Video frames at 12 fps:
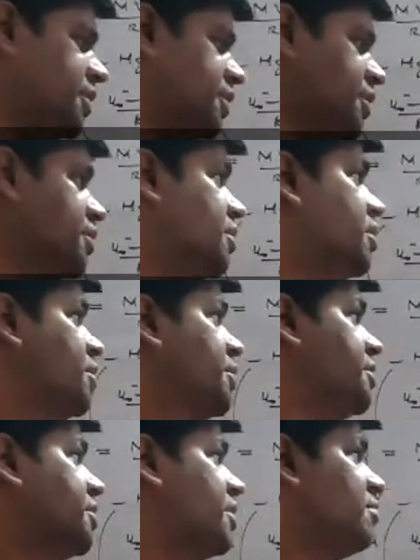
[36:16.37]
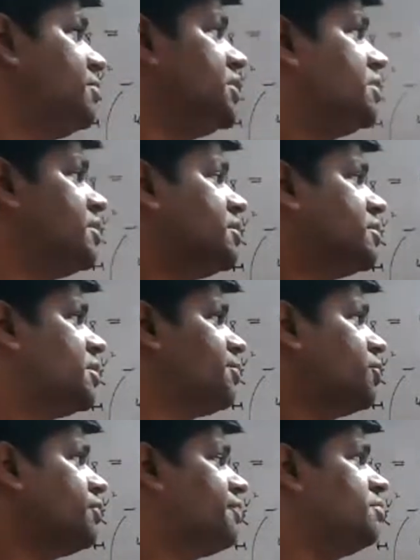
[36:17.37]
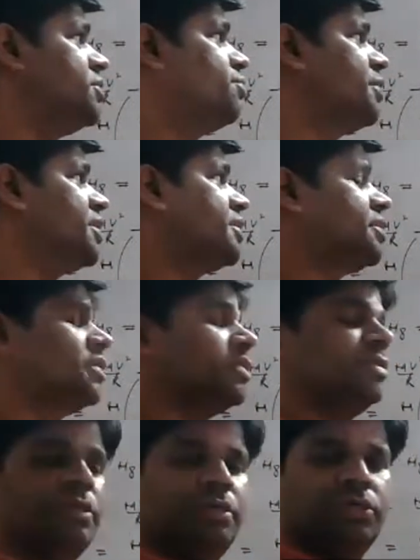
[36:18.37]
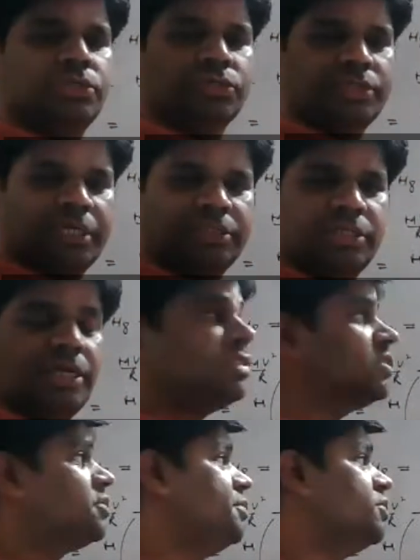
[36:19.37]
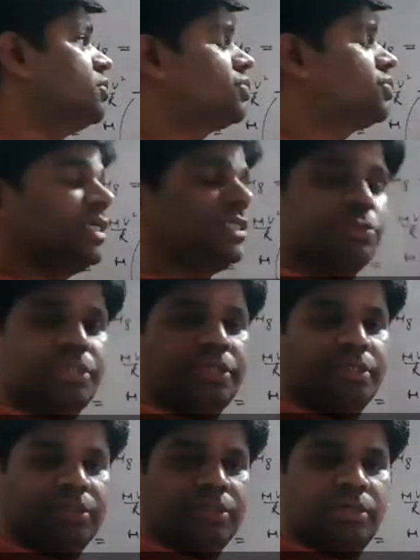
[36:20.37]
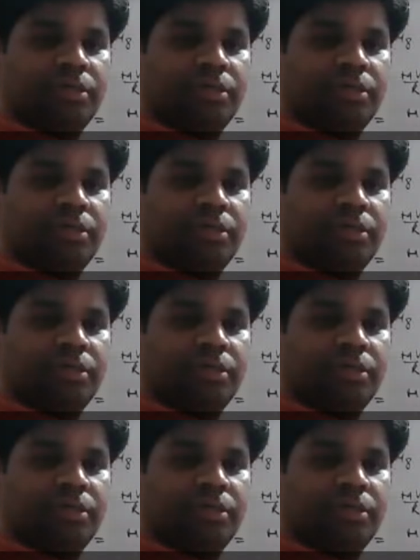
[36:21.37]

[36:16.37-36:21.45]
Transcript: a turn. Here, mg is there is a support of mg to make it turn. So tension and speed is also less over here.